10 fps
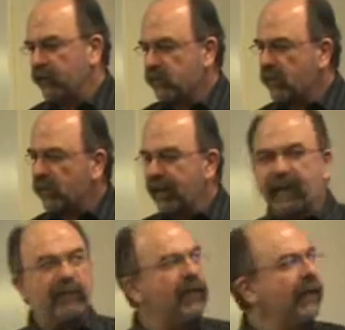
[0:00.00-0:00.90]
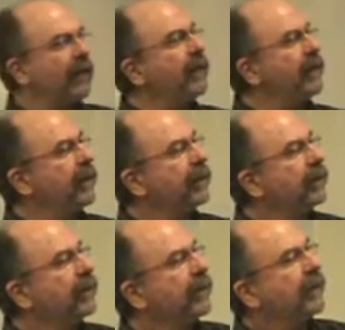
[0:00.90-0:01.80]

I stuck Amazon in here.